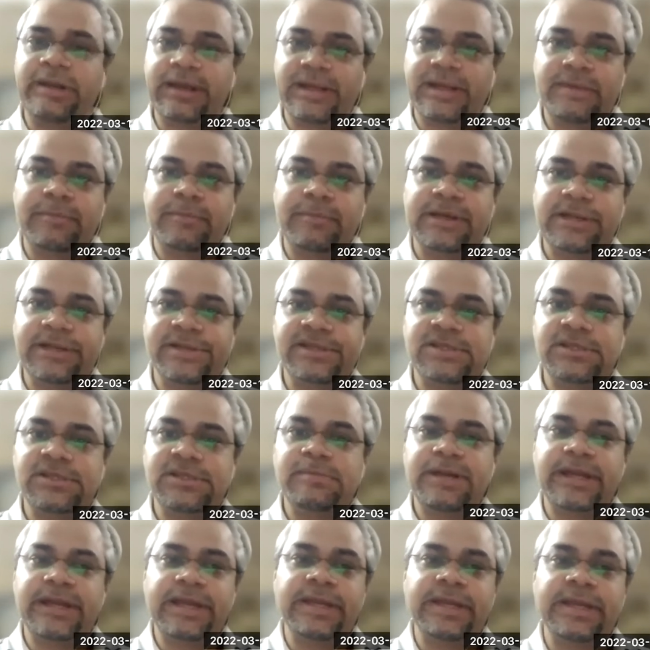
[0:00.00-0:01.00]
recommendations,
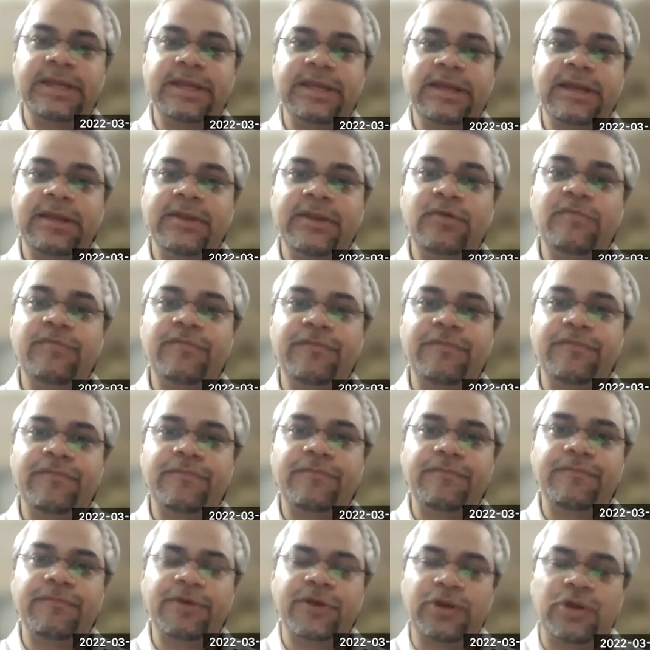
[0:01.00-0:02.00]
but I can kind of
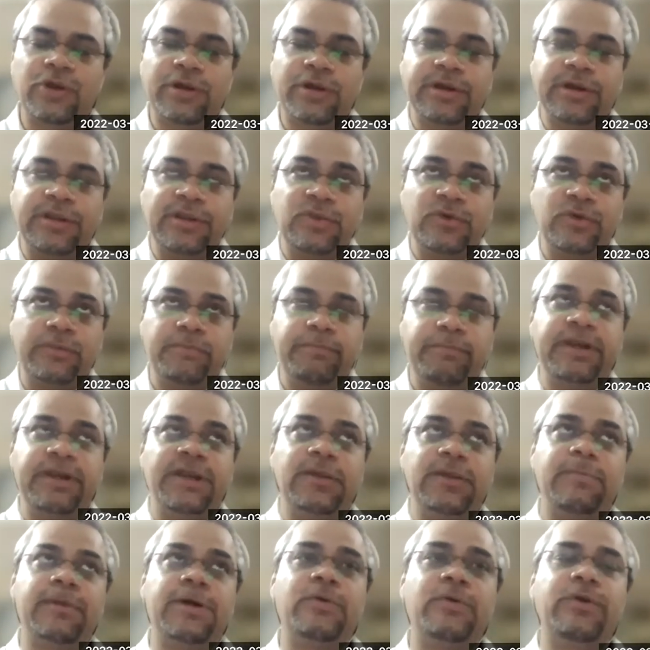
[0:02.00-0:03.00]
talk to you a bit
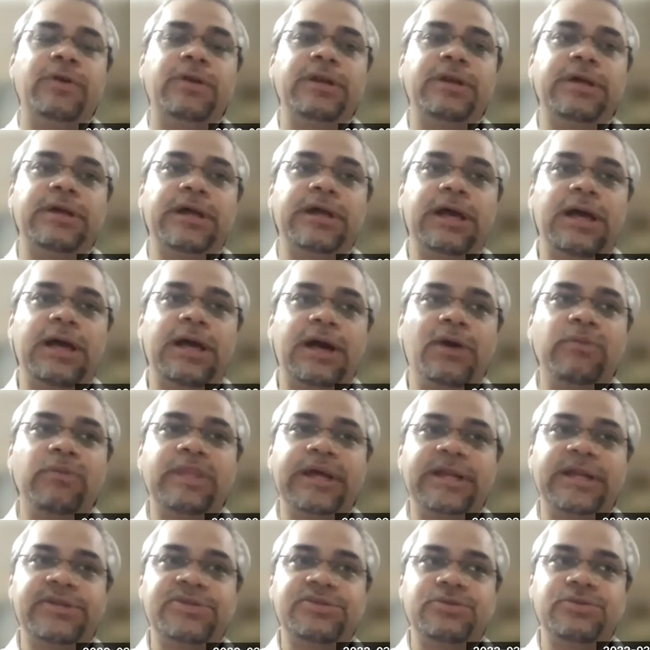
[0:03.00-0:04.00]
about how
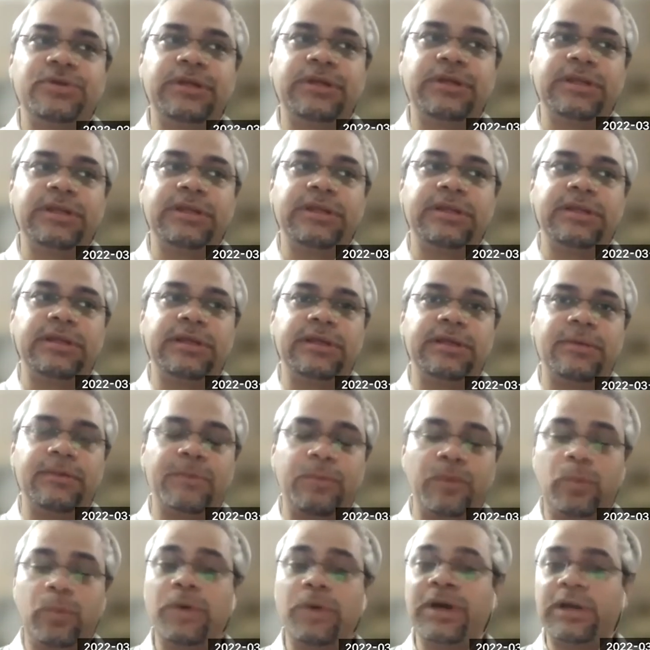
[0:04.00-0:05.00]
that should
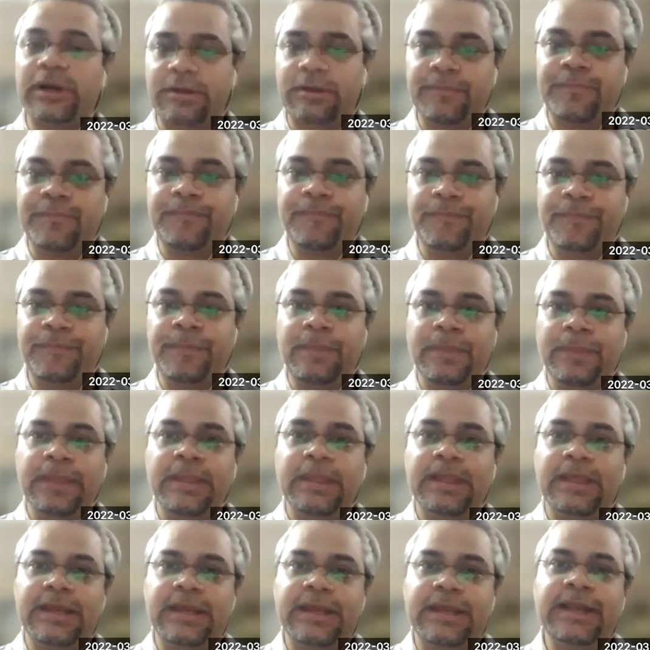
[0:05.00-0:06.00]
work.
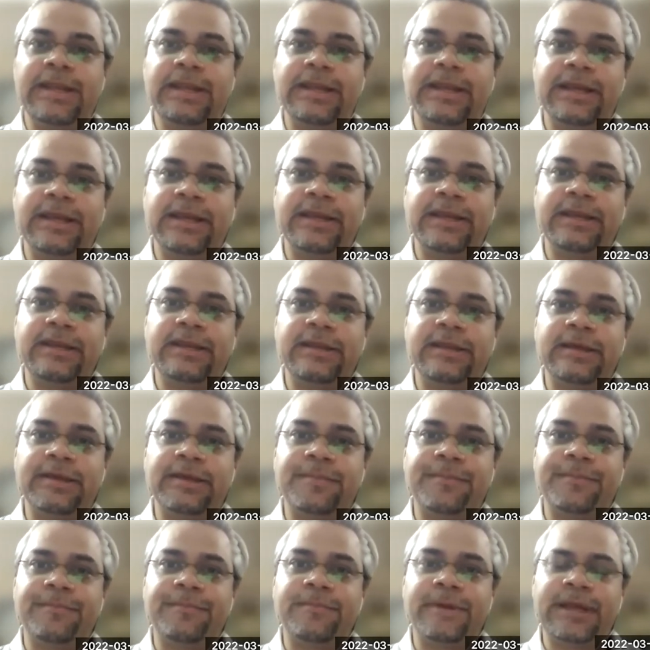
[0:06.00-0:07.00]
right? And
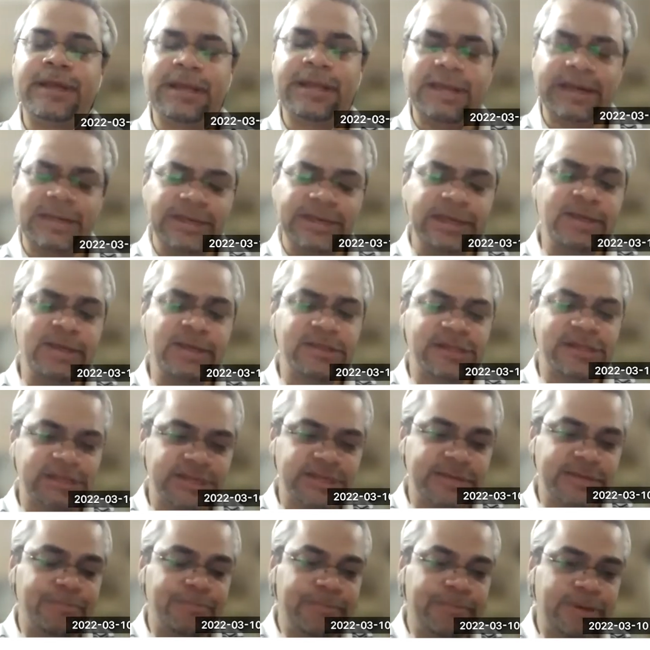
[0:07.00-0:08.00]
I'll take a
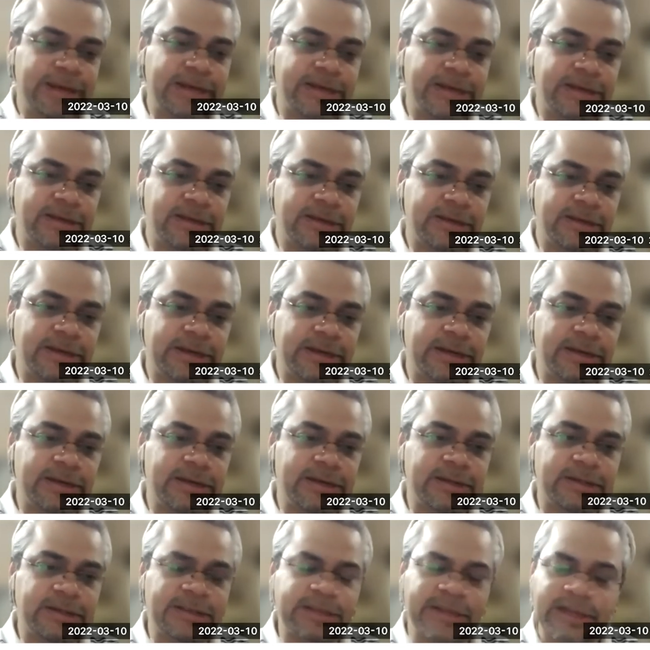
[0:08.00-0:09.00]
step back here, right?
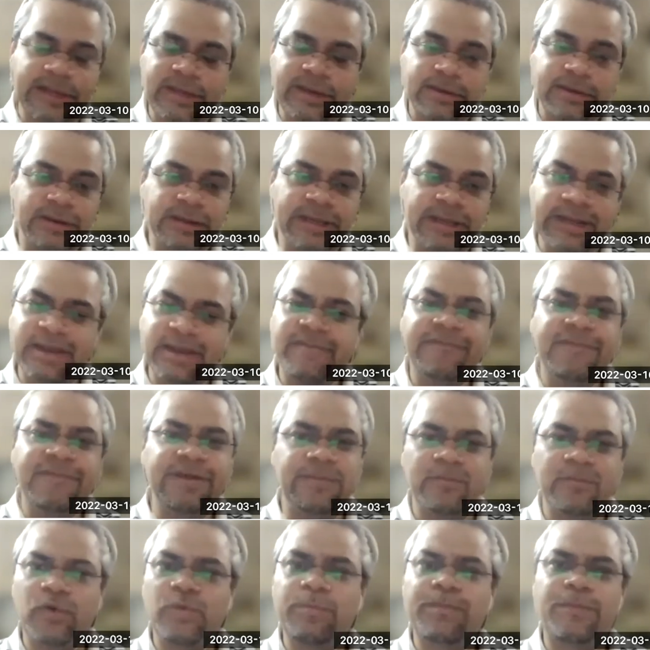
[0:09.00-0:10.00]
There are enough and
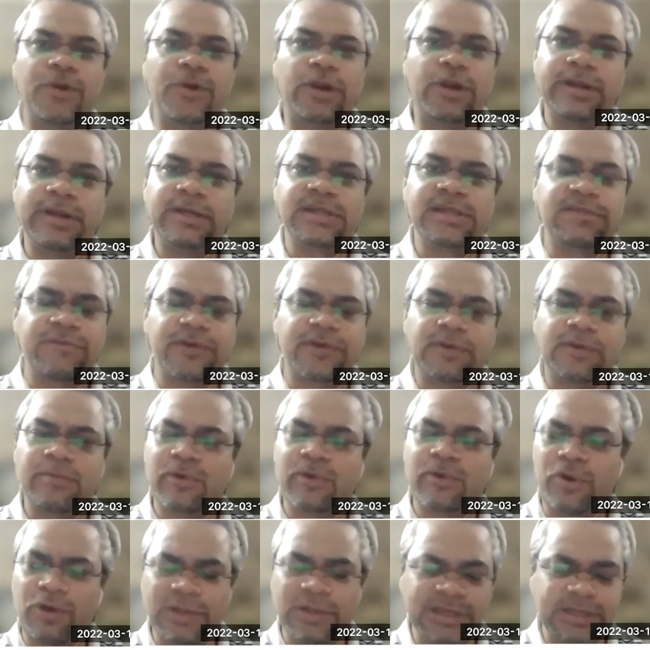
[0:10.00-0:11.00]
more products from
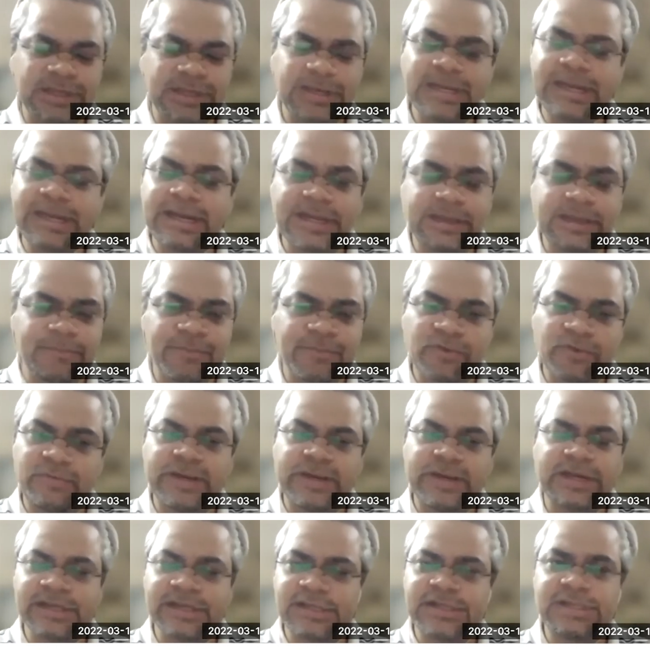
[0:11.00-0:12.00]
all the leading
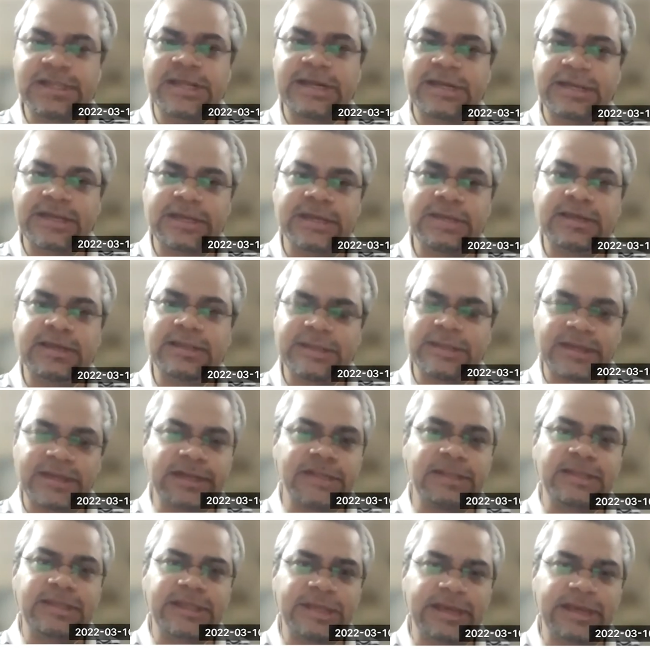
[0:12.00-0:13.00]
providers that
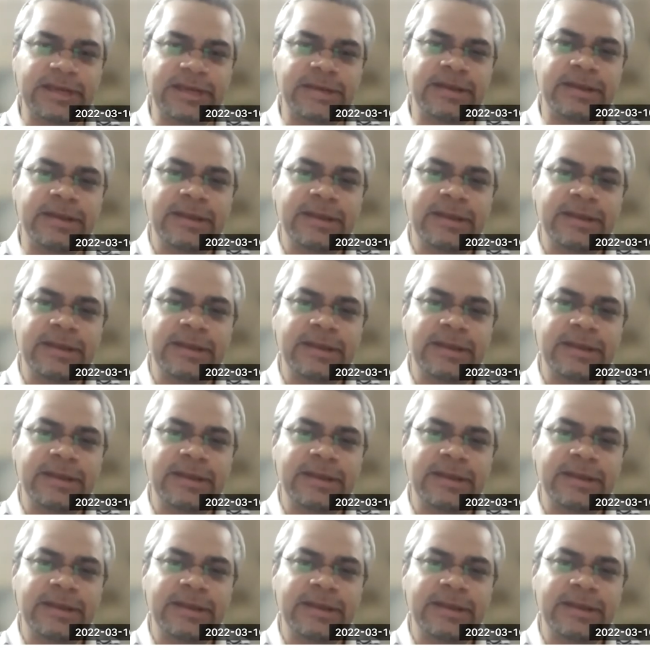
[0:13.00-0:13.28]
are there,